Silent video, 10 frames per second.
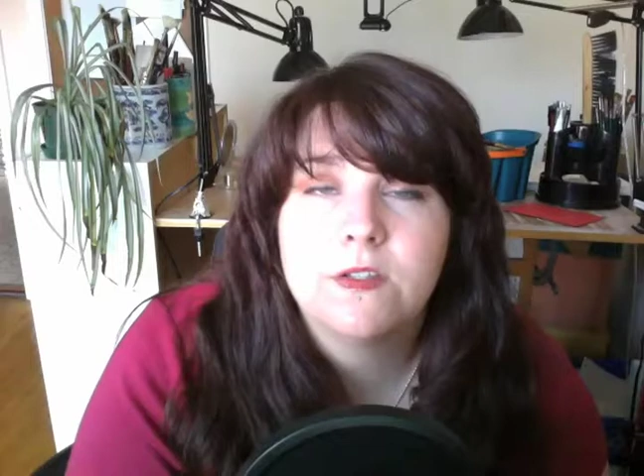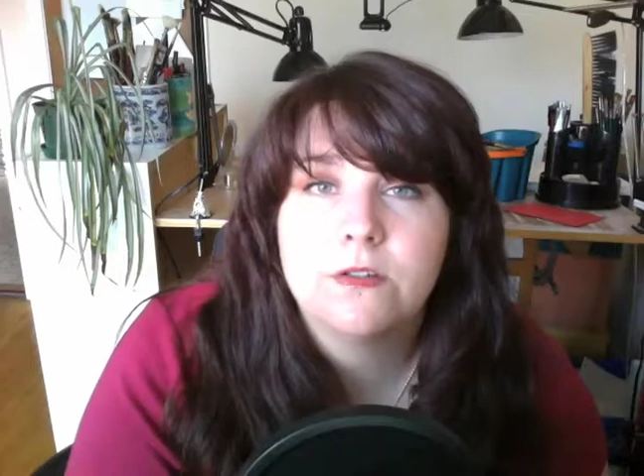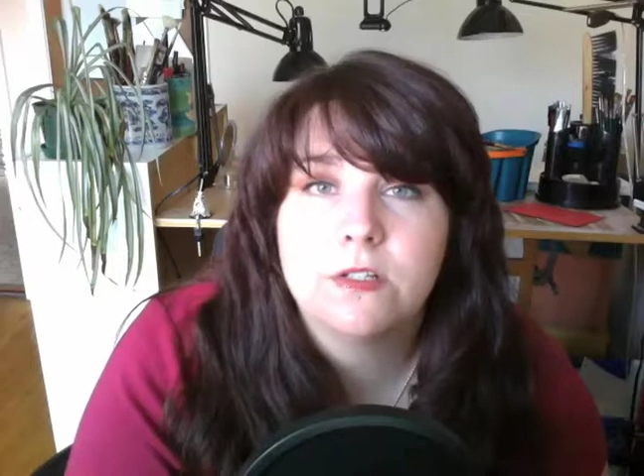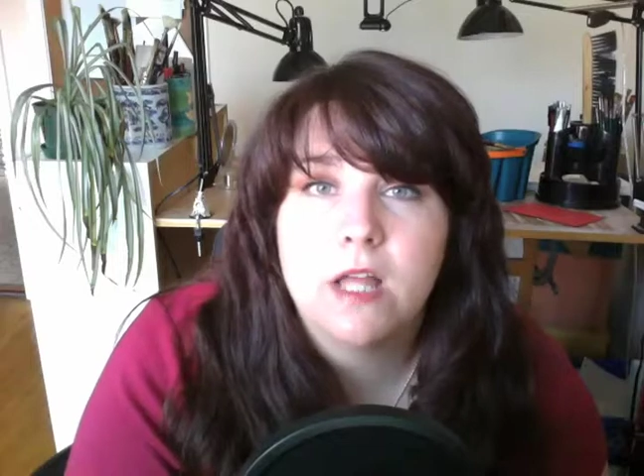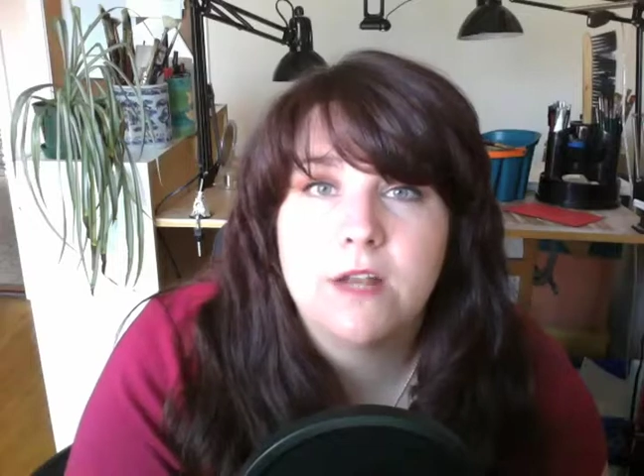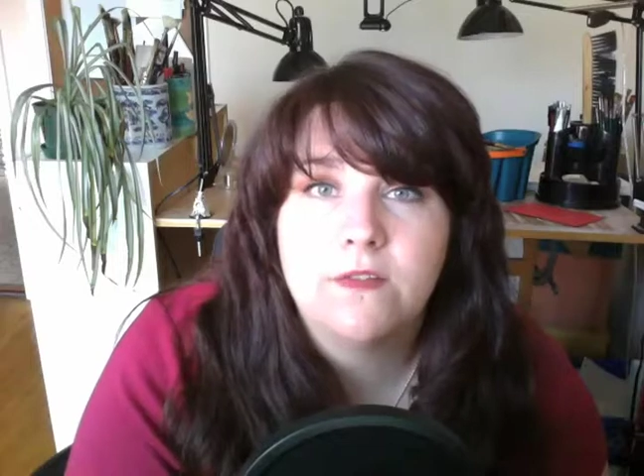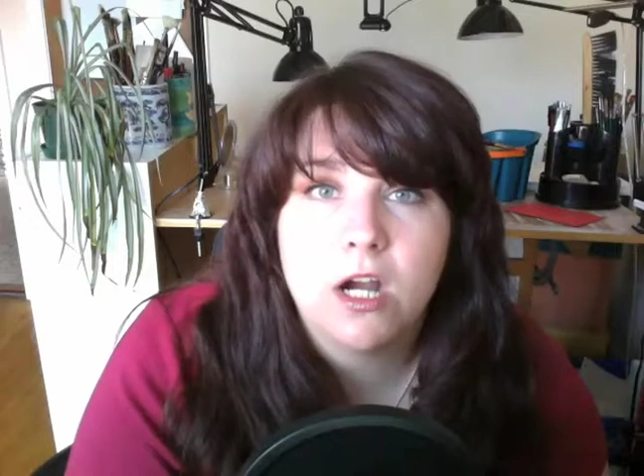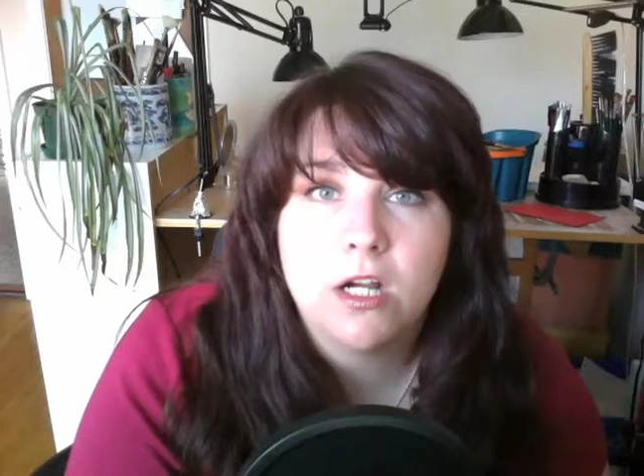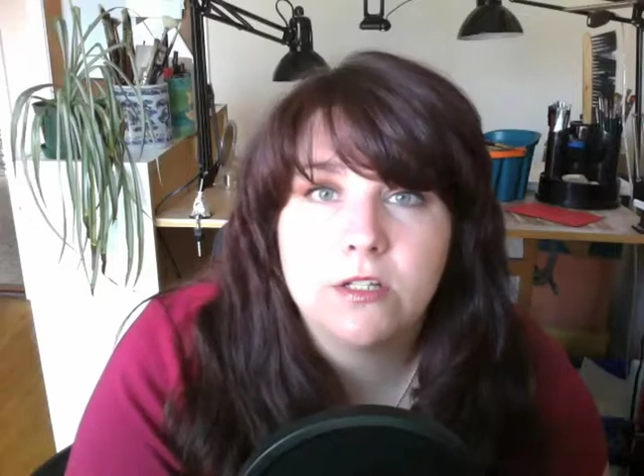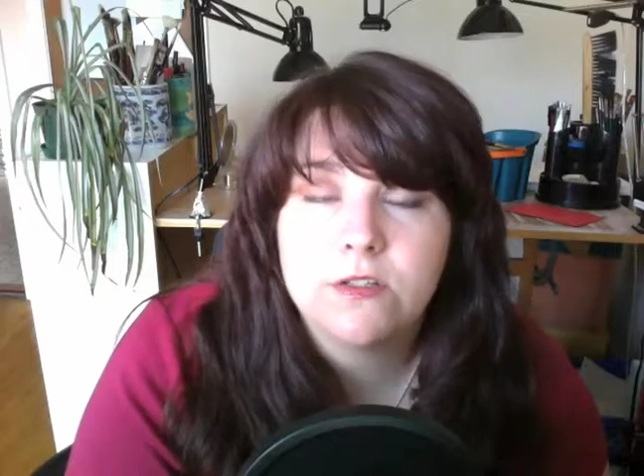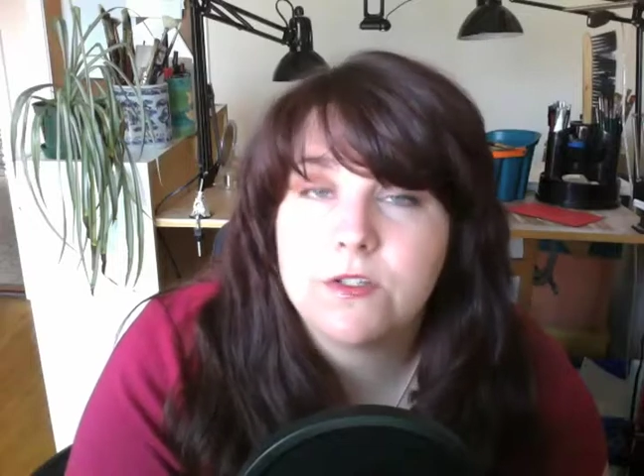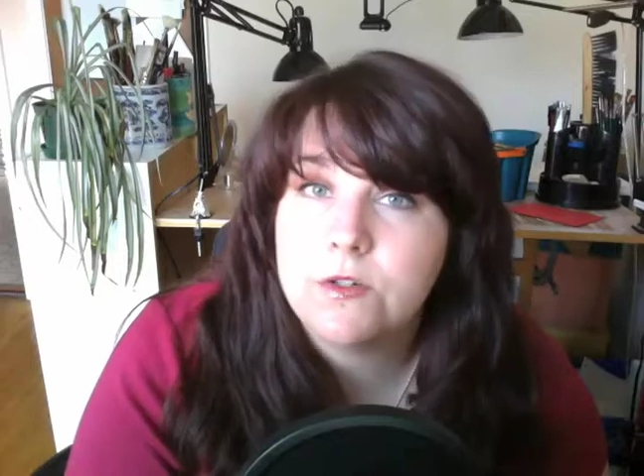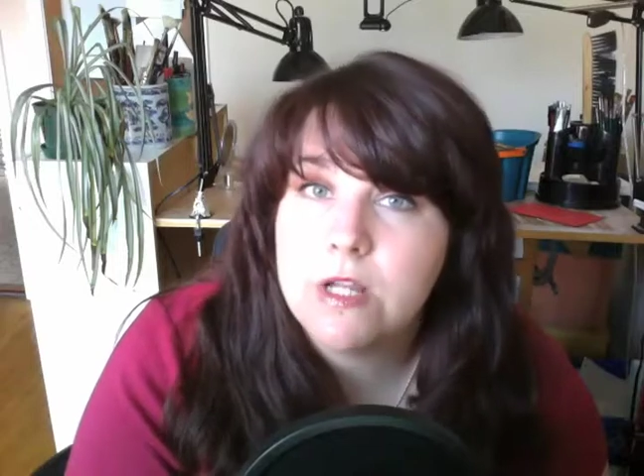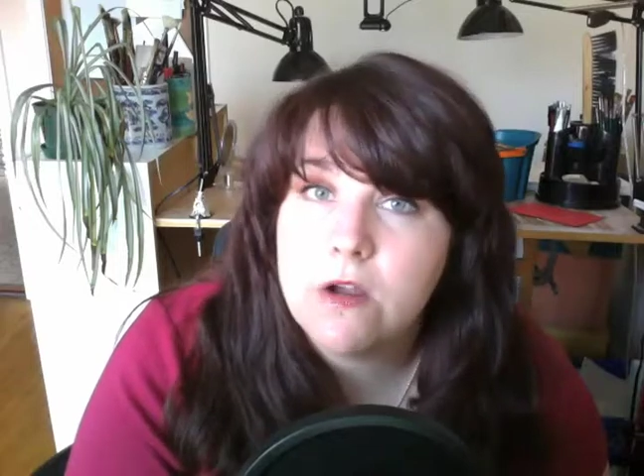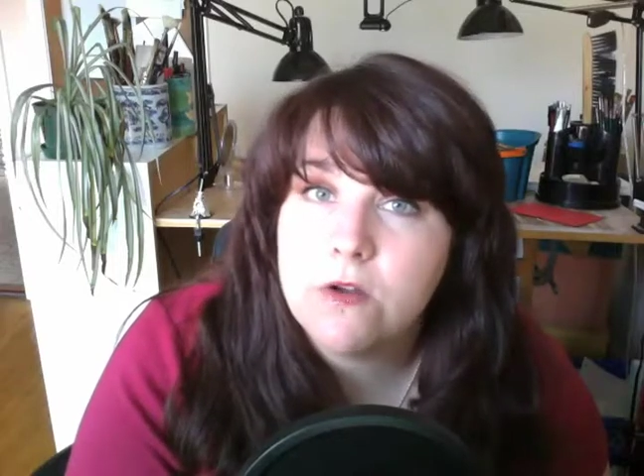there's a lot of art
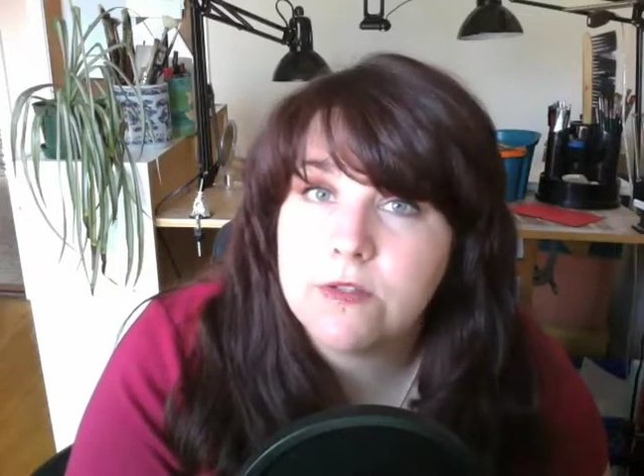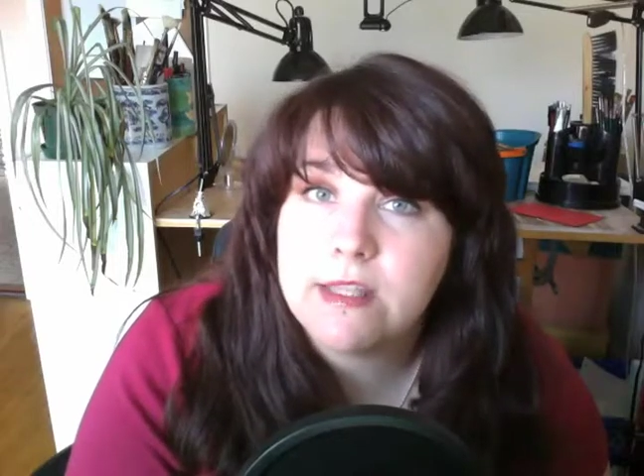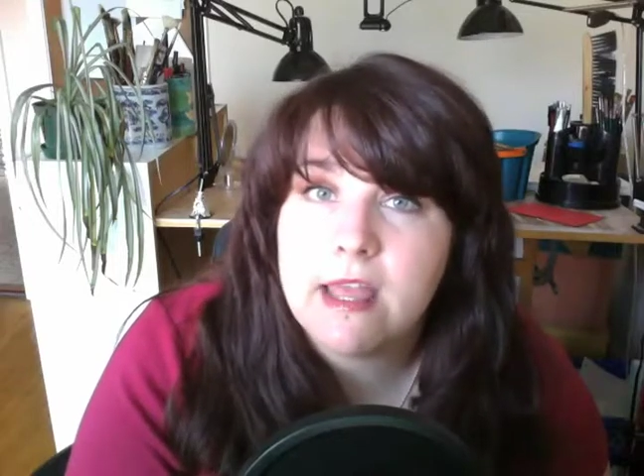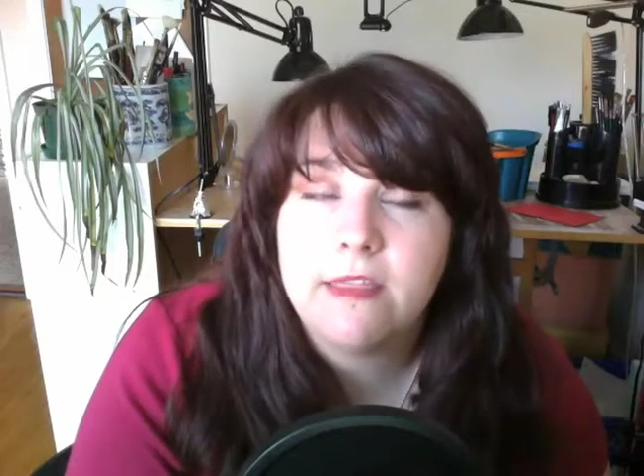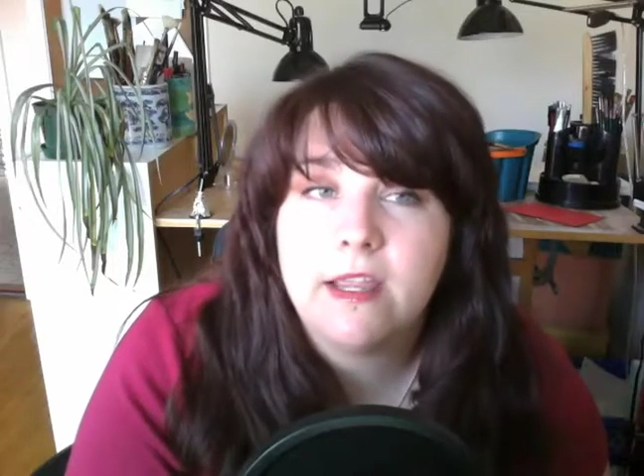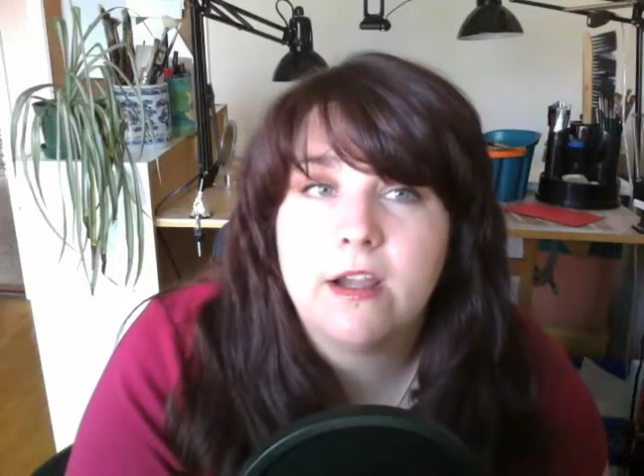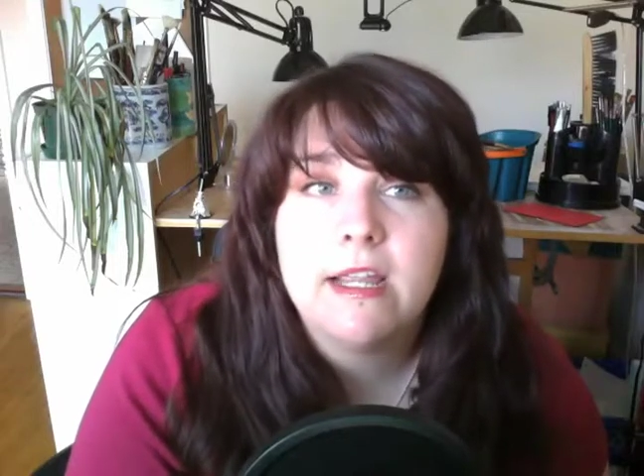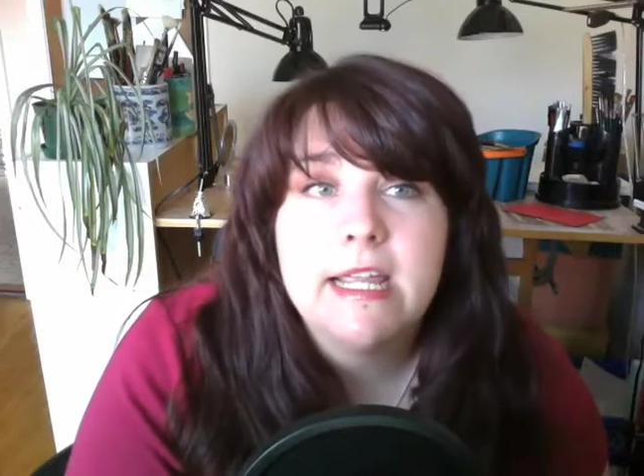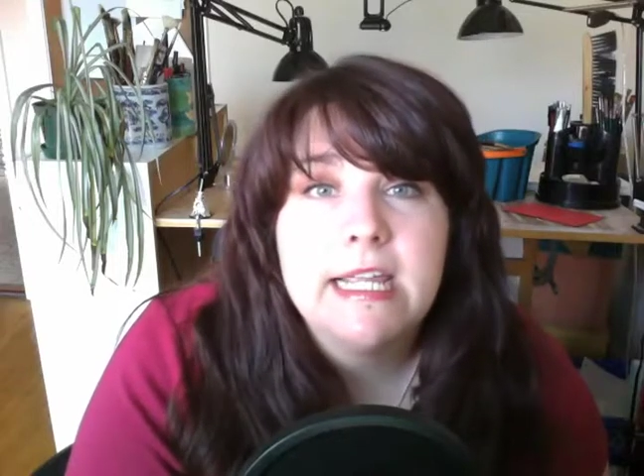studios and that there.